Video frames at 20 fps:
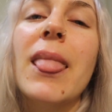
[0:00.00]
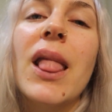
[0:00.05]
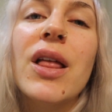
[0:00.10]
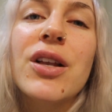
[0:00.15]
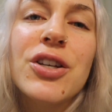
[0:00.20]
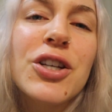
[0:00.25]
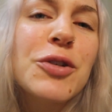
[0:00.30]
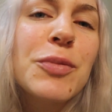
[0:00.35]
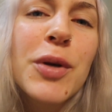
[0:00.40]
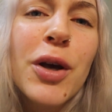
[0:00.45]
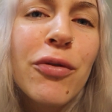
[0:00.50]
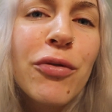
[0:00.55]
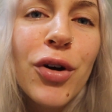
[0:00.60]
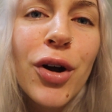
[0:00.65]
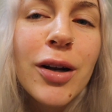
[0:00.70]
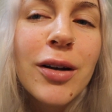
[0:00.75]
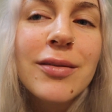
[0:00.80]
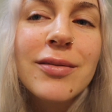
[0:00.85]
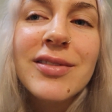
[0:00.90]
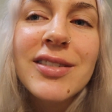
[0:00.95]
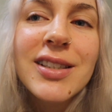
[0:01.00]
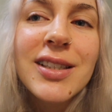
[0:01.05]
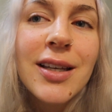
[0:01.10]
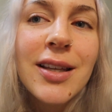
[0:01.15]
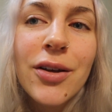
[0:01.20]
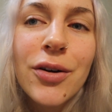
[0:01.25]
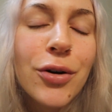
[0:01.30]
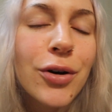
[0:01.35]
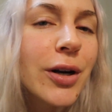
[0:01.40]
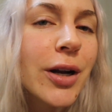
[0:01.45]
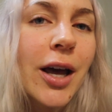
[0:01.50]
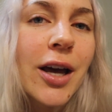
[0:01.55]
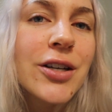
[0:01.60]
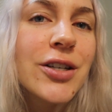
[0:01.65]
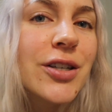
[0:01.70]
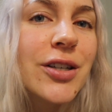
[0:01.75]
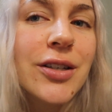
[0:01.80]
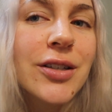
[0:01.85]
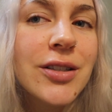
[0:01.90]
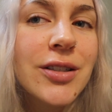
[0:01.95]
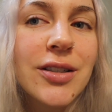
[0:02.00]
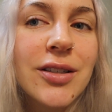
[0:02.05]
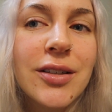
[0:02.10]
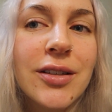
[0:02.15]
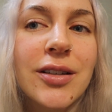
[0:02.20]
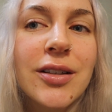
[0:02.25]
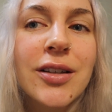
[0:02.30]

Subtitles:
Just be upfront. It's like the Kardashians